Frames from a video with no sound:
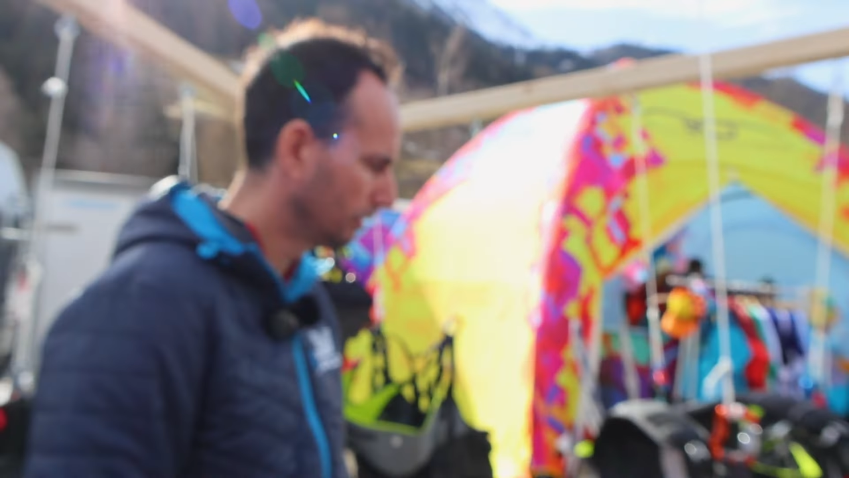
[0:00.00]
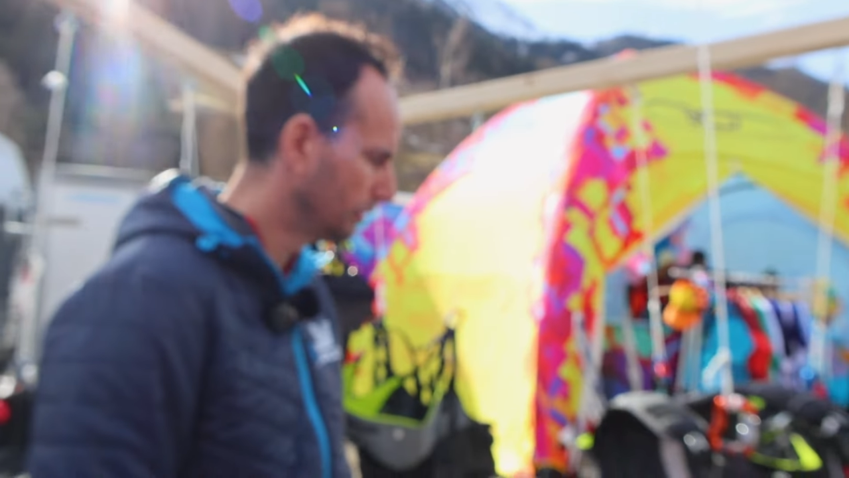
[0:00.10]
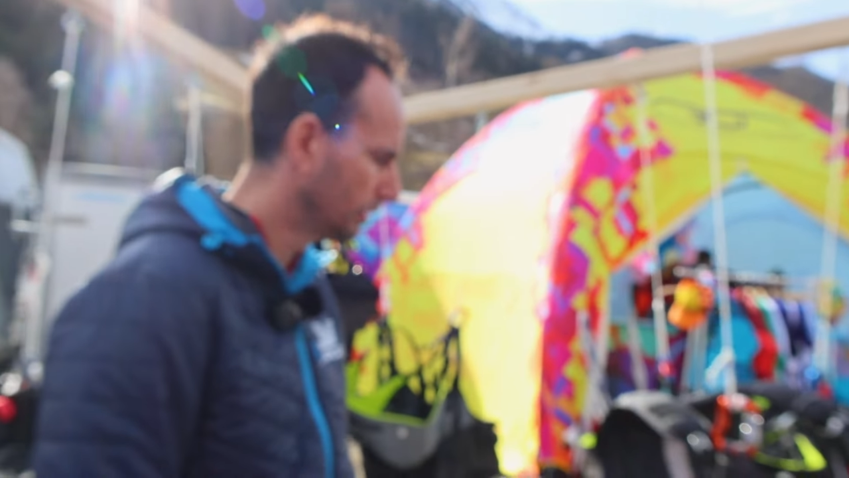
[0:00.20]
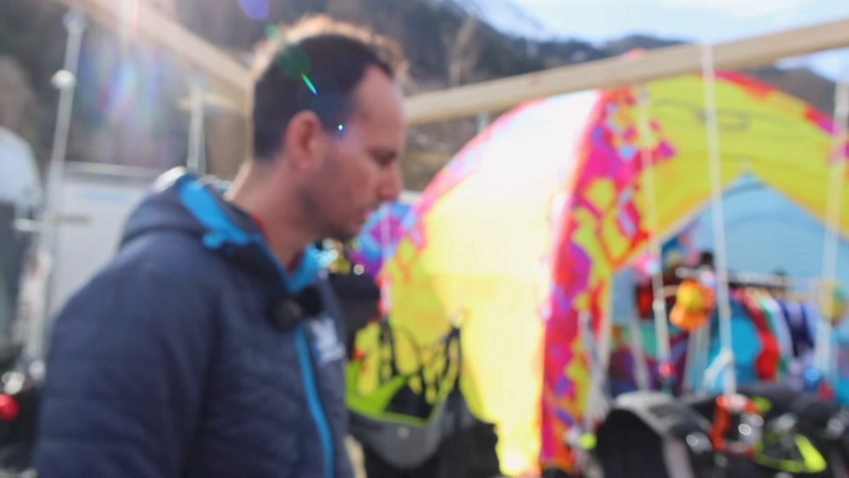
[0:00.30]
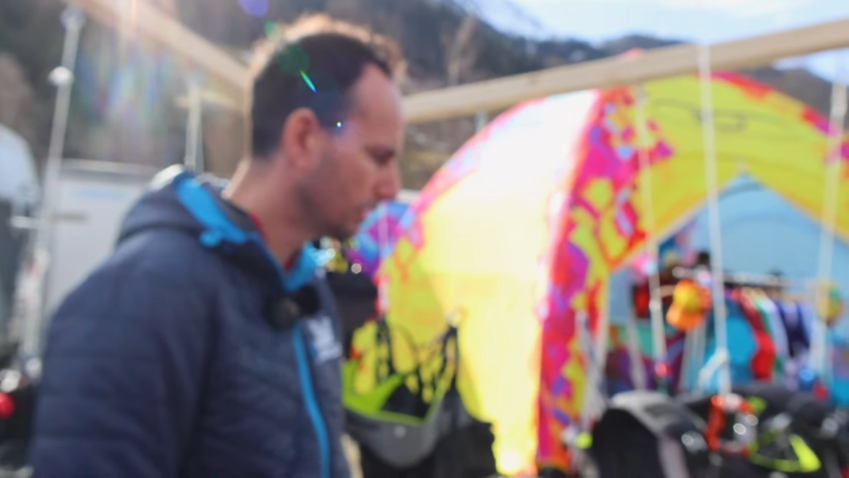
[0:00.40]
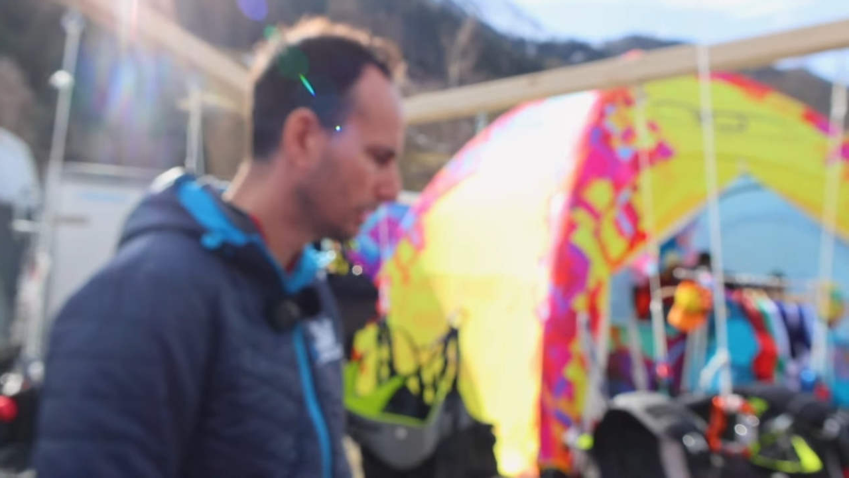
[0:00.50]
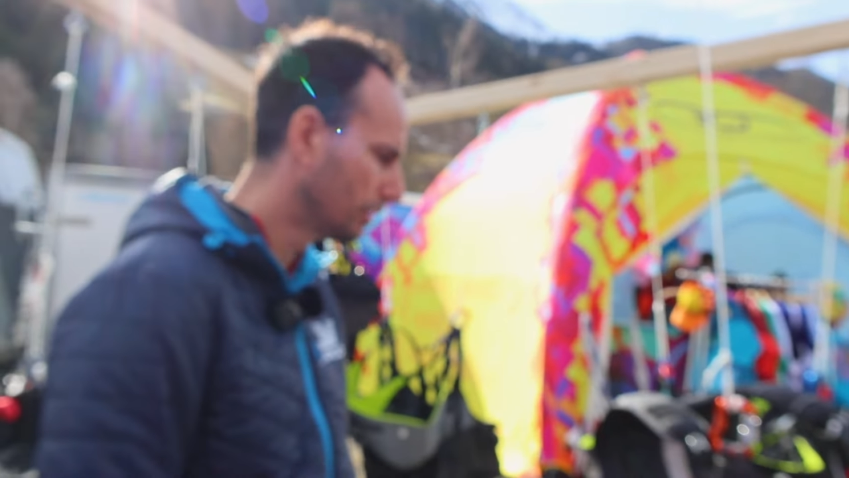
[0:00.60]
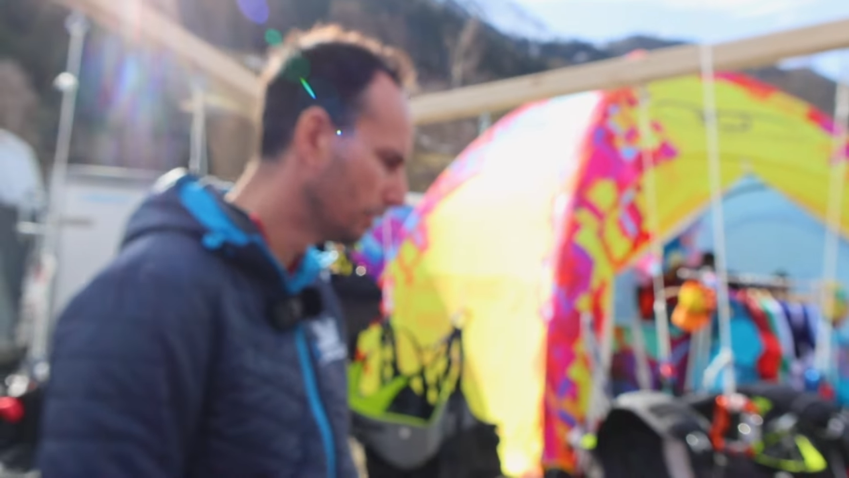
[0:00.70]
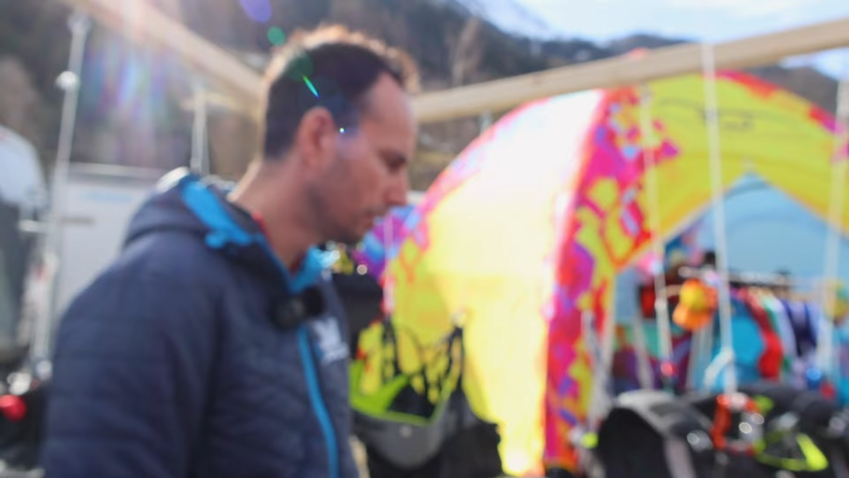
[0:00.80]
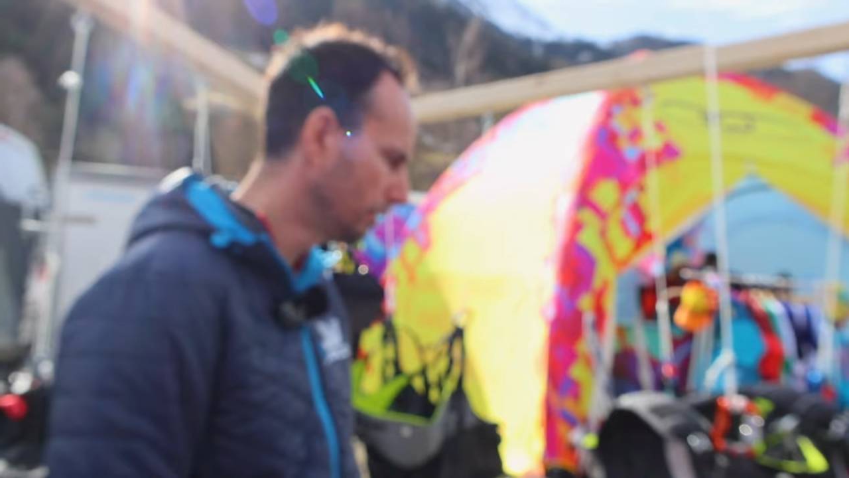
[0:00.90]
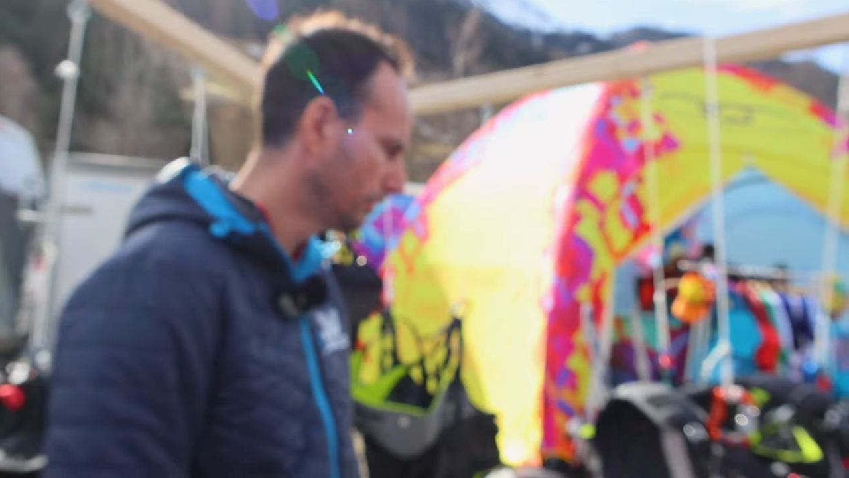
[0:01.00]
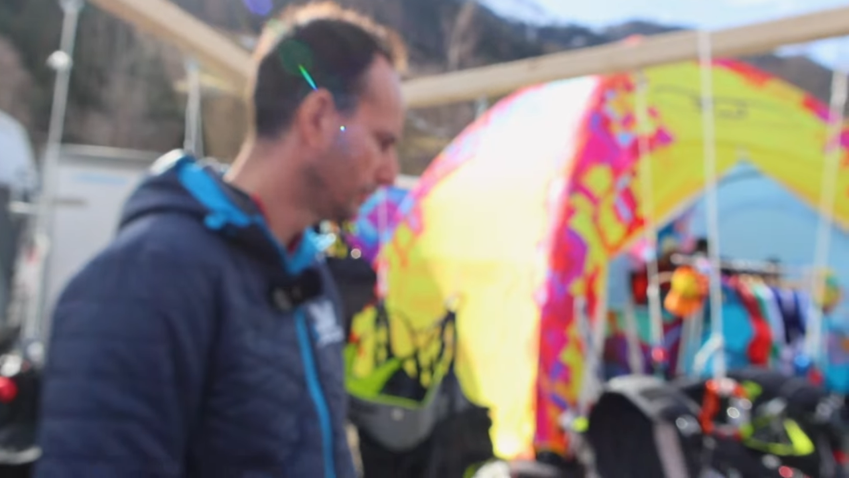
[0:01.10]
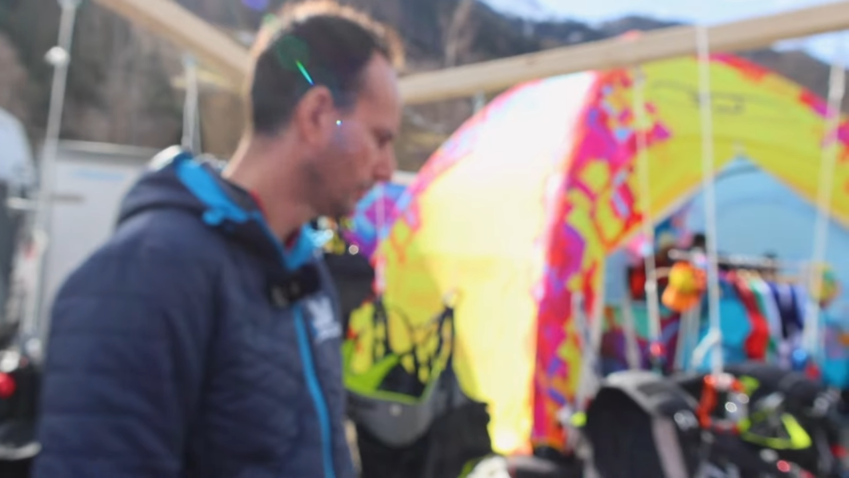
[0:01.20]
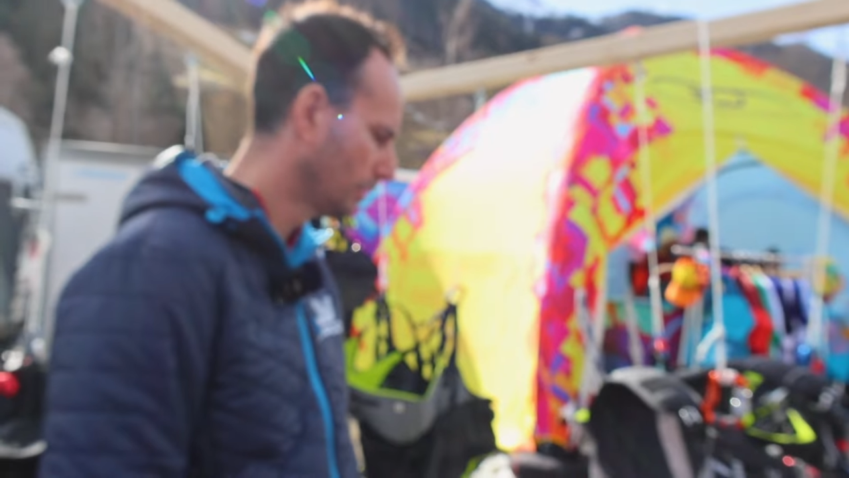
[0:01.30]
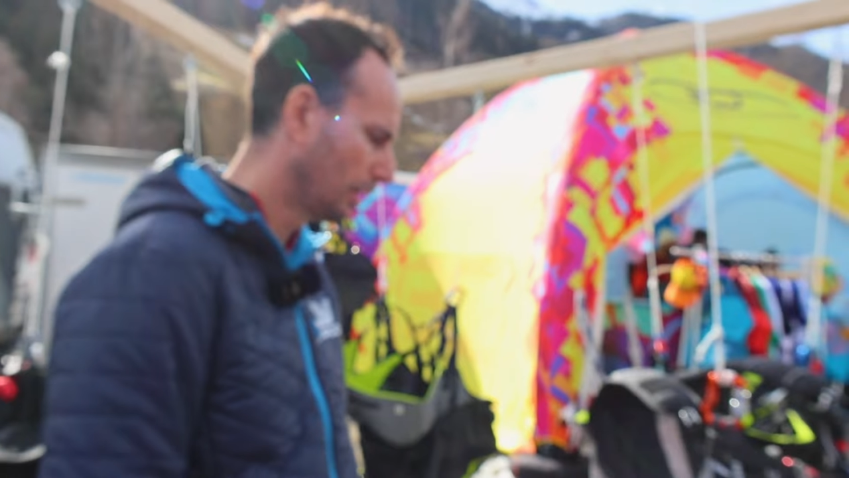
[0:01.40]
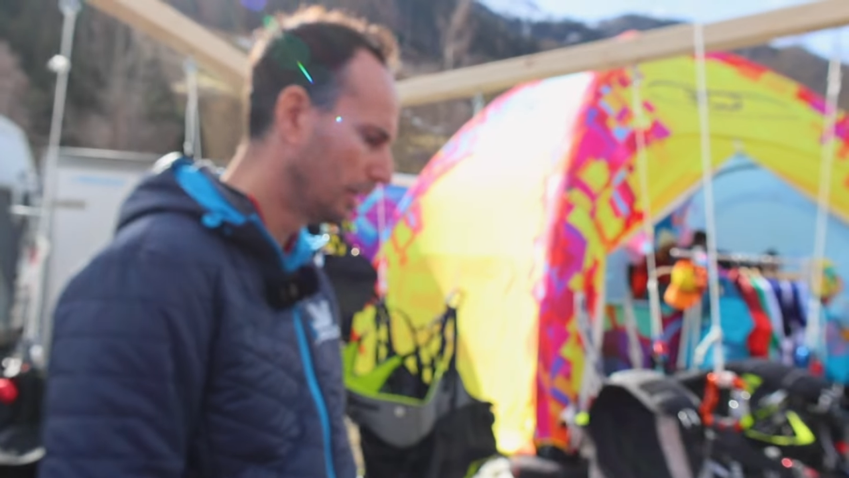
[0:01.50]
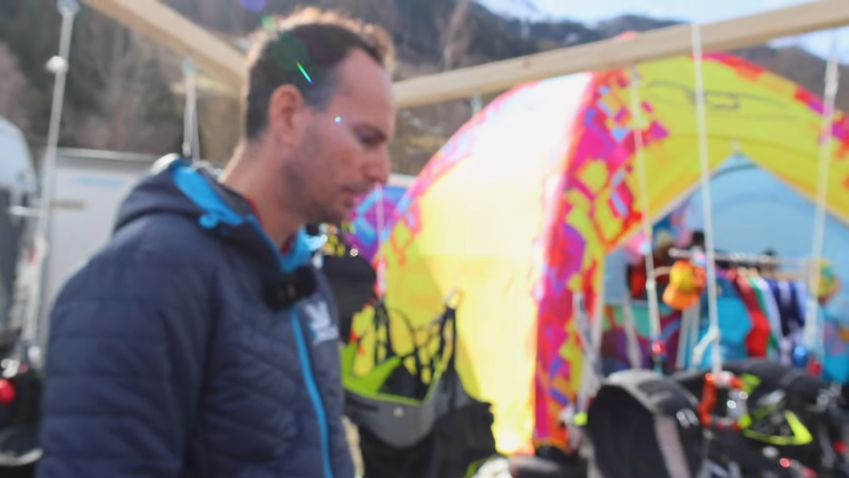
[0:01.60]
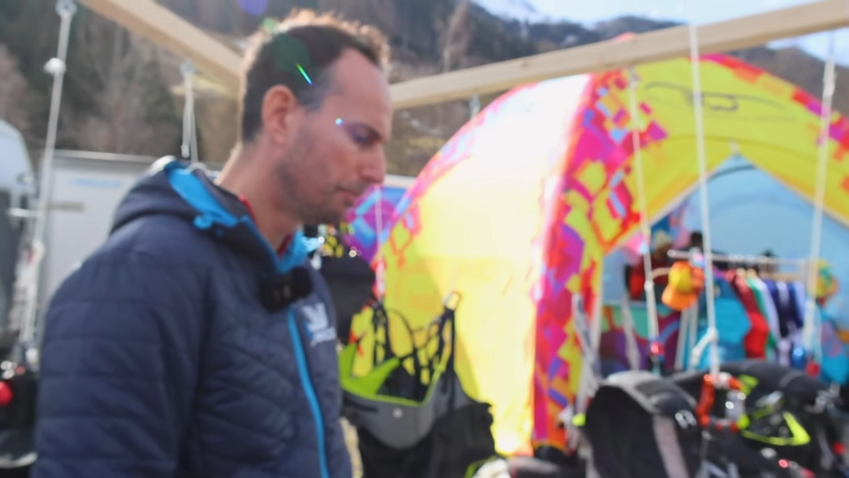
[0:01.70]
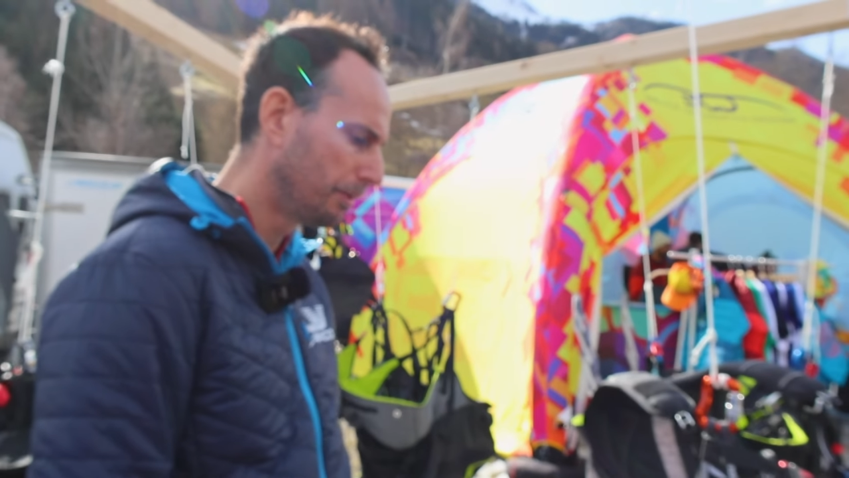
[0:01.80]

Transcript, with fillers: which is good, and it will